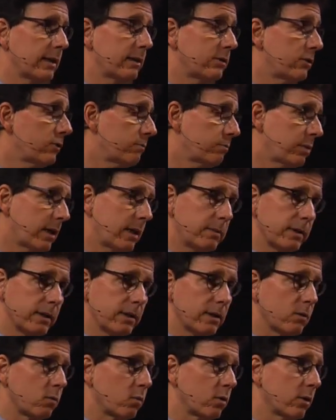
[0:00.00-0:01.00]
It's just probably
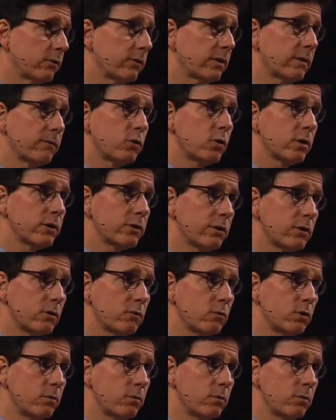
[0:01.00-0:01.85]
their worlds. And of course, you know,